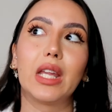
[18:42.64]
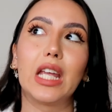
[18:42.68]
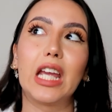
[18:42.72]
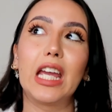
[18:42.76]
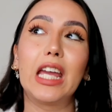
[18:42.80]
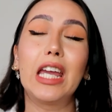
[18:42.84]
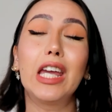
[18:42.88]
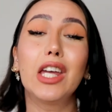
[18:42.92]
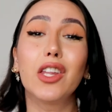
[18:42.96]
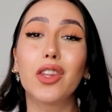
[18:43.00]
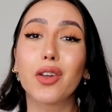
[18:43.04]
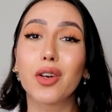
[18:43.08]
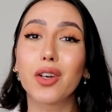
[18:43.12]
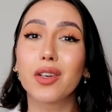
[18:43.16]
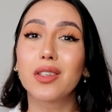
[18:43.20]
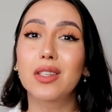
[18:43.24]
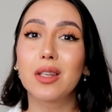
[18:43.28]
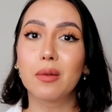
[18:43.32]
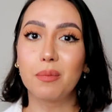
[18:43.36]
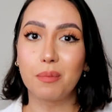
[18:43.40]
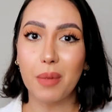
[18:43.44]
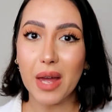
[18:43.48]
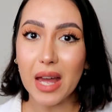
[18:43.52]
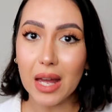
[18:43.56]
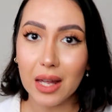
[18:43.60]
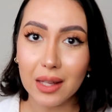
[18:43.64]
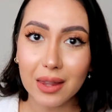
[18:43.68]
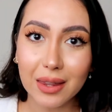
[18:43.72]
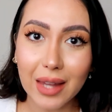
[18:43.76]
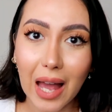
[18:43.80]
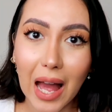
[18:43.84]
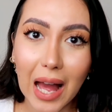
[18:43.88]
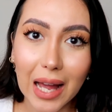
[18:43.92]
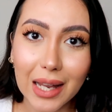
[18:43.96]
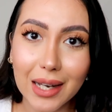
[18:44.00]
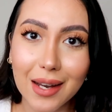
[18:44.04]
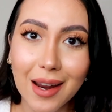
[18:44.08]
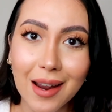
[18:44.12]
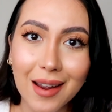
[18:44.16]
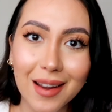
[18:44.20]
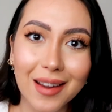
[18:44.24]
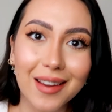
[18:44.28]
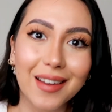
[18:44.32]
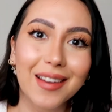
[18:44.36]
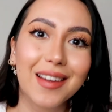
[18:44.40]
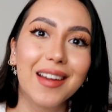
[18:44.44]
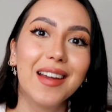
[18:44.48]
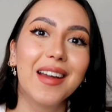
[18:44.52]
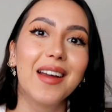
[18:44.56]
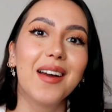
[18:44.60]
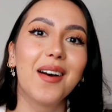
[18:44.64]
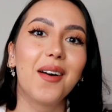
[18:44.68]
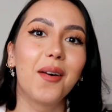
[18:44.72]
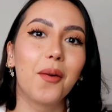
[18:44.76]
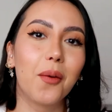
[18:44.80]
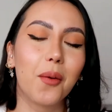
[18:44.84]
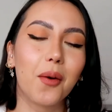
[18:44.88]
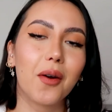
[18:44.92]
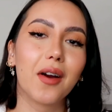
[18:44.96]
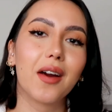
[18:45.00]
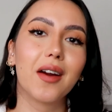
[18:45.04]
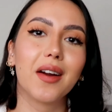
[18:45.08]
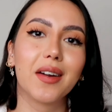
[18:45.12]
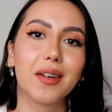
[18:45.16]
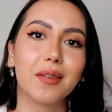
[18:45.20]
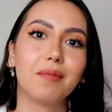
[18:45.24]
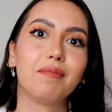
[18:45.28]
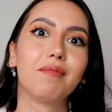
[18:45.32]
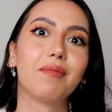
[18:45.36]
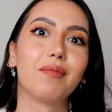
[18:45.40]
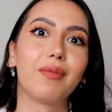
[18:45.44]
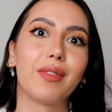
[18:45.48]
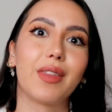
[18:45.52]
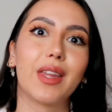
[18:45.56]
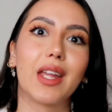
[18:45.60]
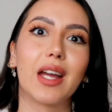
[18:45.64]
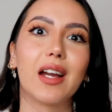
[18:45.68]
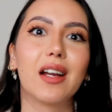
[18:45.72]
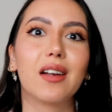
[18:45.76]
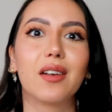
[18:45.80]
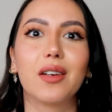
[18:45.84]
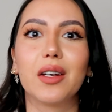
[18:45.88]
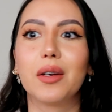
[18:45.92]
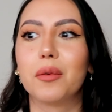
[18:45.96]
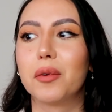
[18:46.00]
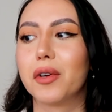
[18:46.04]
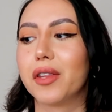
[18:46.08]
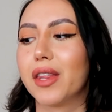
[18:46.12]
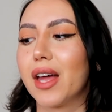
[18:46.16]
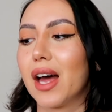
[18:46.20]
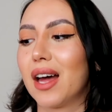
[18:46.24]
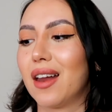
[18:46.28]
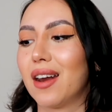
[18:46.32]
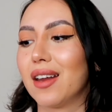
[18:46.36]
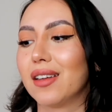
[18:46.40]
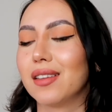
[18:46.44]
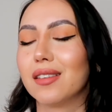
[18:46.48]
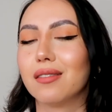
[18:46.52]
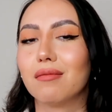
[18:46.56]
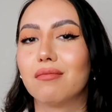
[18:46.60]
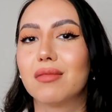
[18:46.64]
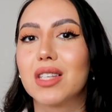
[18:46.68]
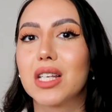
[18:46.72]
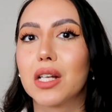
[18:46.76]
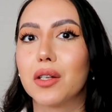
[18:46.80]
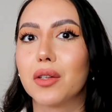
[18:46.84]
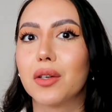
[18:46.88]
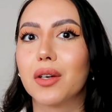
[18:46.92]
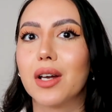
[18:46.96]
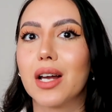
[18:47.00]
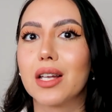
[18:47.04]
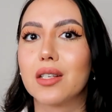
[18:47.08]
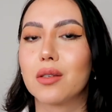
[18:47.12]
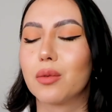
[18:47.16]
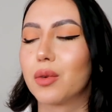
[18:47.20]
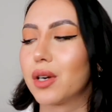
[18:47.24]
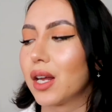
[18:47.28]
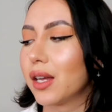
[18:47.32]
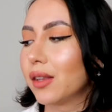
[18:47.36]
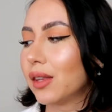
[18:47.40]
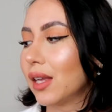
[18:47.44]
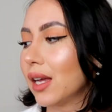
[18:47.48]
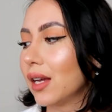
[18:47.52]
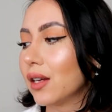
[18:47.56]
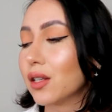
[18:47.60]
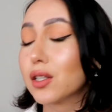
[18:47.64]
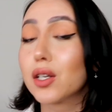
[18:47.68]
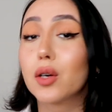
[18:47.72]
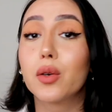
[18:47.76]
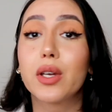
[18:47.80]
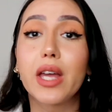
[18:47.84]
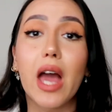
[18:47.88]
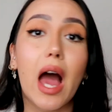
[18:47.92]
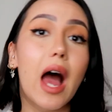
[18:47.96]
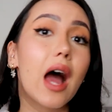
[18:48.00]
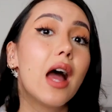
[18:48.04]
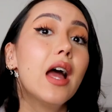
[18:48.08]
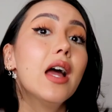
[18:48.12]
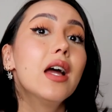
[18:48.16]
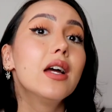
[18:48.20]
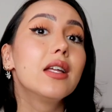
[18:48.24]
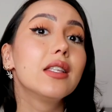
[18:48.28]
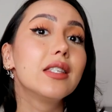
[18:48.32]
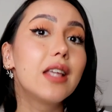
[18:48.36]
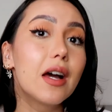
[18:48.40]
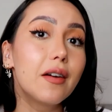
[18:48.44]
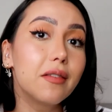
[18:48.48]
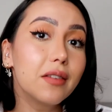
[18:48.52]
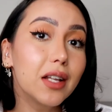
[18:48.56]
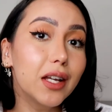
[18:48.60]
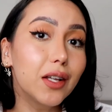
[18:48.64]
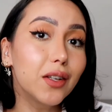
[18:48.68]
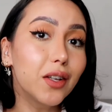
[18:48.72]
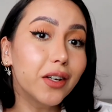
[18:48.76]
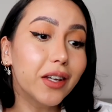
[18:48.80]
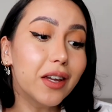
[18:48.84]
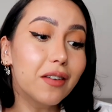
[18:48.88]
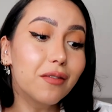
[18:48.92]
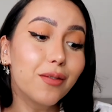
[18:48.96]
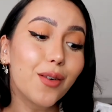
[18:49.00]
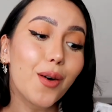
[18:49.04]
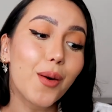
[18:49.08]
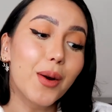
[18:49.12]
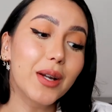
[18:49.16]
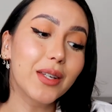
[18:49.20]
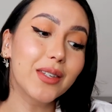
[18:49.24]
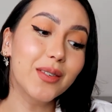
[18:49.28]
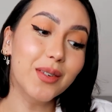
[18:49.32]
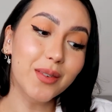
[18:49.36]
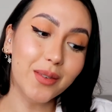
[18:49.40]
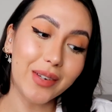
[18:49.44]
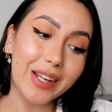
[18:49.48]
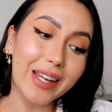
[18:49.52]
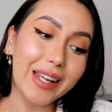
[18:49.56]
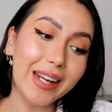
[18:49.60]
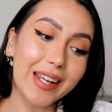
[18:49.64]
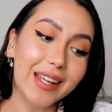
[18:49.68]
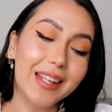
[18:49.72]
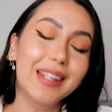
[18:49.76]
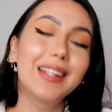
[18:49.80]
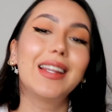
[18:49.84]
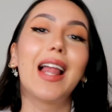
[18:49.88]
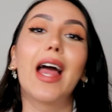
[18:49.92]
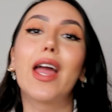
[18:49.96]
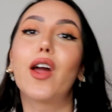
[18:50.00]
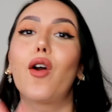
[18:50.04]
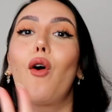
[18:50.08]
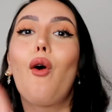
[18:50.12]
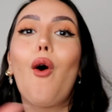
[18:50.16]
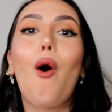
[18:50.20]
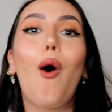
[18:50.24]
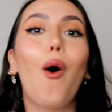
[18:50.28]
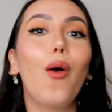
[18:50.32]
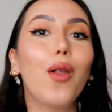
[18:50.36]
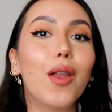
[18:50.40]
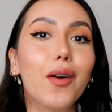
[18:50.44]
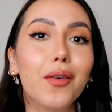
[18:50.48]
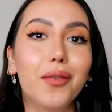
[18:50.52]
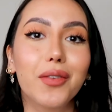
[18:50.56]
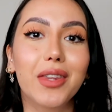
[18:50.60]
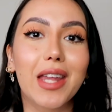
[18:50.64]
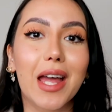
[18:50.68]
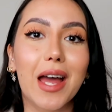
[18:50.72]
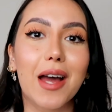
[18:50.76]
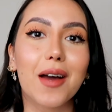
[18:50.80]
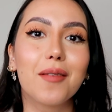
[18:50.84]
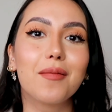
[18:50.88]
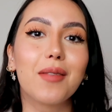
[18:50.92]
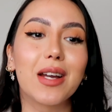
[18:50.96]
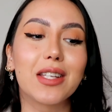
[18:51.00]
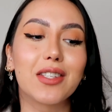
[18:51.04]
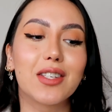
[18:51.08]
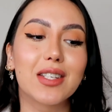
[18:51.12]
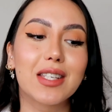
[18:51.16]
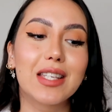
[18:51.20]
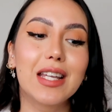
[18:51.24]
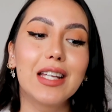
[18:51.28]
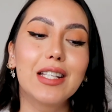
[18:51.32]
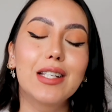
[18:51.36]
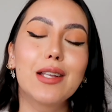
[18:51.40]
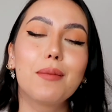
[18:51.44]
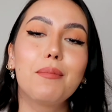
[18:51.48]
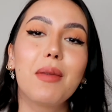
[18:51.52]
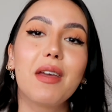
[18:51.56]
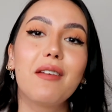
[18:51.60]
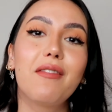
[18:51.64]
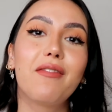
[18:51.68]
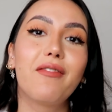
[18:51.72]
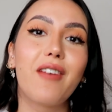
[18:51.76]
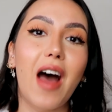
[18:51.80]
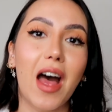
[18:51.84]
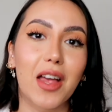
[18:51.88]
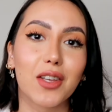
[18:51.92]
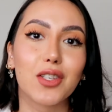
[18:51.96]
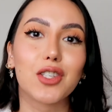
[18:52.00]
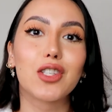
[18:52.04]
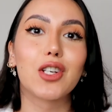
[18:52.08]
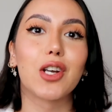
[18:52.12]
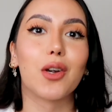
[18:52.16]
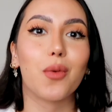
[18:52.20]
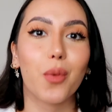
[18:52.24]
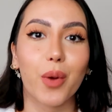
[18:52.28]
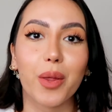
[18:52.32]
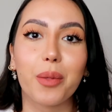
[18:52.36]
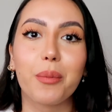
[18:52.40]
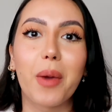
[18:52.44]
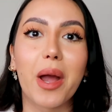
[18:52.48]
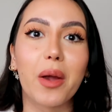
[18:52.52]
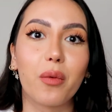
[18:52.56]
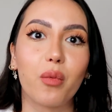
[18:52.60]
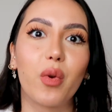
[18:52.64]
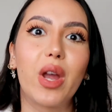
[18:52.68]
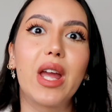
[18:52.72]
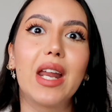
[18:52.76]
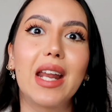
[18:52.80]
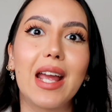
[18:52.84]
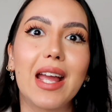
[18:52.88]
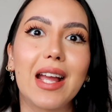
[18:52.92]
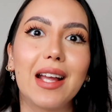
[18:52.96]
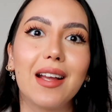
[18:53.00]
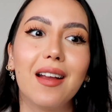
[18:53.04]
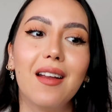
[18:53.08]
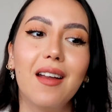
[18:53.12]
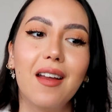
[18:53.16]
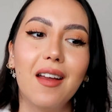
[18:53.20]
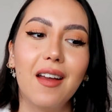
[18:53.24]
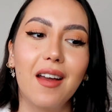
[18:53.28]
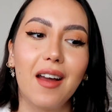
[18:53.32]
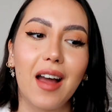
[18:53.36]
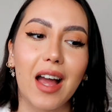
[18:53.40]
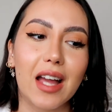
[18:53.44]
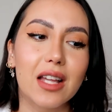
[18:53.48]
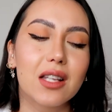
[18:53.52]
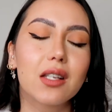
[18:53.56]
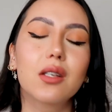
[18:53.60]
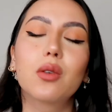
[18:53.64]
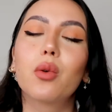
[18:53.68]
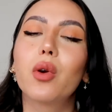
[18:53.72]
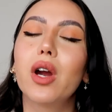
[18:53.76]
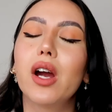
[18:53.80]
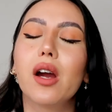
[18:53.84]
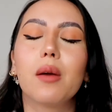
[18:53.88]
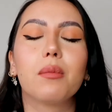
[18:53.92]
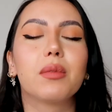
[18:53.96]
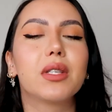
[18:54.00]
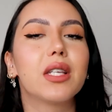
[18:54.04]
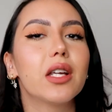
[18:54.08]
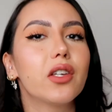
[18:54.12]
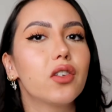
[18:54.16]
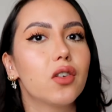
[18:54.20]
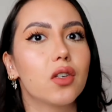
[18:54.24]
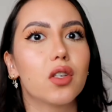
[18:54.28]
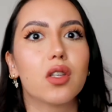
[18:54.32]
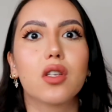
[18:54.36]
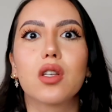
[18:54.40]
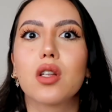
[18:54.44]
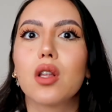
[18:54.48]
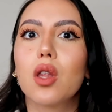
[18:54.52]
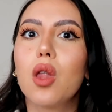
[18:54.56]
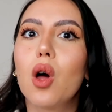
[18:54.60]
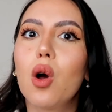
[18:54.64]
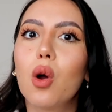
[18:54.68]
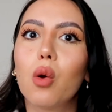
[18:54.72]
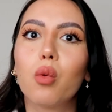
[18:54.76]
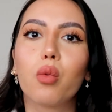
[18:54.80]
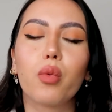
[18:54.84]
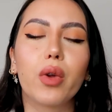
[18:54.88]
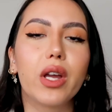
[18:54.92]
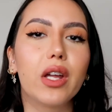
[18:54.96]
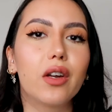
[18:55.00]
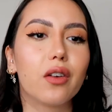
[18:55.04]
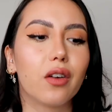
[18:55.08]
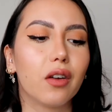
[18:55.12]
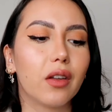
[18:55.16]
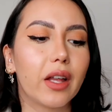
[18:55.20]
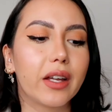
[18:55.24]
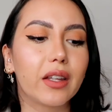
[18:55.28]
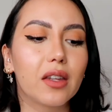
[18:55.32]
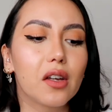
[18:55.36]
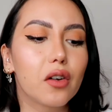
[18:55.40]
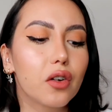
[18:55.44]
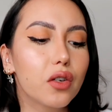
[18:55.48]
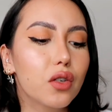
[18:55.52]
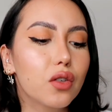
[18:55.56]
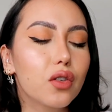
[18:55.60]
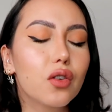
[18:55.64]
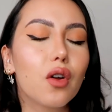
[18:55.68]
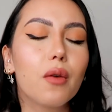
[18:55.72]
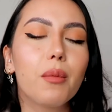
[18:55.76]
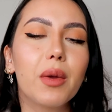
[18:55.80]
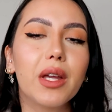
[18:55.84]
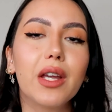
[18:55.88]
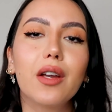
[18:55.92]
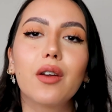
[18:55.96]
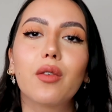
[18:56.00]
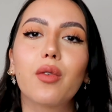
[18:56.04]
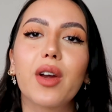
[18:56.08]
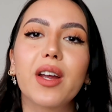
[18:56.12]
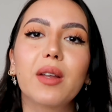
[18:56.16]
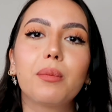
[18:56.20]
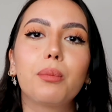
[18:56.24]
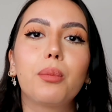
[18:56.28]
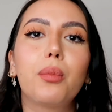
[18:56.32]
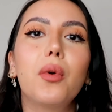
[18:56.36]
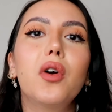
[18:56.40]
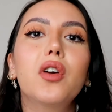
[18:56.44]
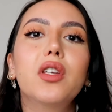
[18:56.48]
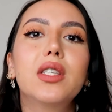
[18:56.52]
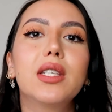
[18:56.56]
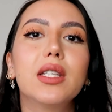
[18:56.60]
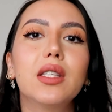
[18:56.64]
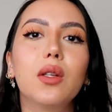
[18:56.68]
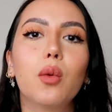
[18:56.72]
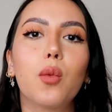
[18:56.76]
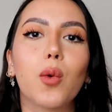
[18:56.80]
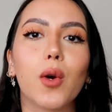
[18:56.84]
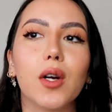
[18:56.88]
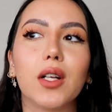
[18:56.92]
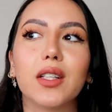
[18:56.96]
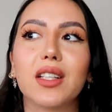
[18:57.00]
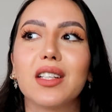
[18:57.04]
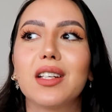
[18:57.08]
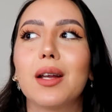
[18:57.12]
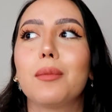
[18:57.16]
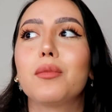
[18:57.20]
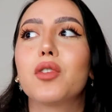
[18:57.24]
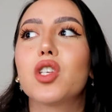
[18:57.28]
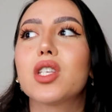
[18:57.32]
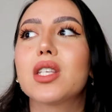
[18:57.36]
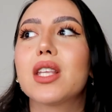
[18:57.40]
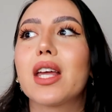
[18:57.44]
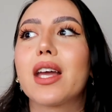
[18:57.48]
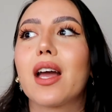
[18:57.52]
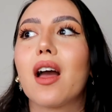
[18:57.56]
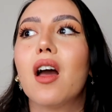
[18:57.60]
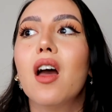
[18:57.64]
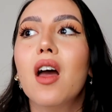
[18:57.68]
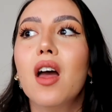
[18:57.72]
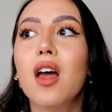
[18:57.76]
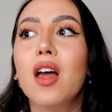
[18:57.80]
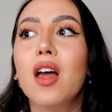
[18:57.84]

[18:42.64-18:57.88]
either debate that or agree with that and tell you guys what I think. So yeah, definitely looking forward to read it, like all of them. I just need to be faster with my reading. I swear I'm such a slow reader. Like there are so many great books in the world and I'm just like